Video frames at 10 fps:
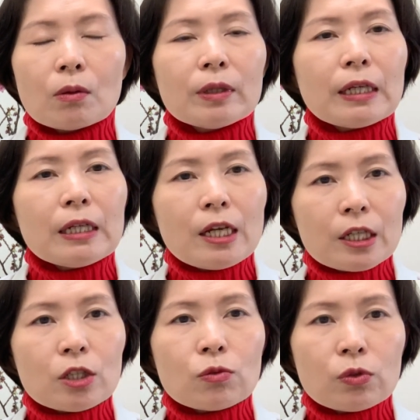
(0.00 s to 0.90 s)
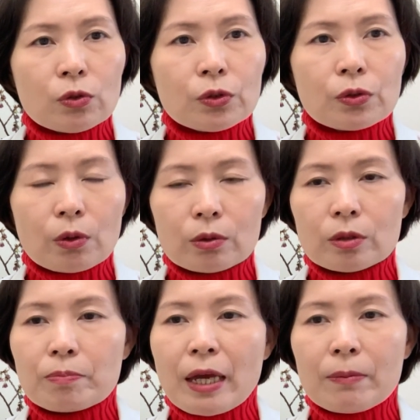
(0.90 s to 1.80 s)
Or the next root
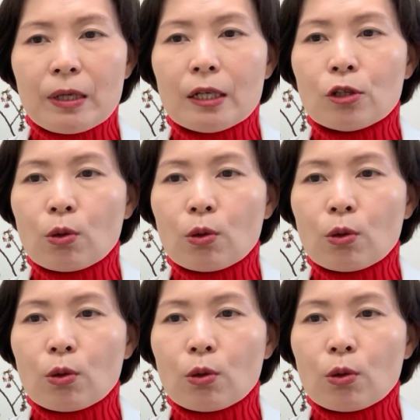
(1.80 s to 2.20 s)
cause may be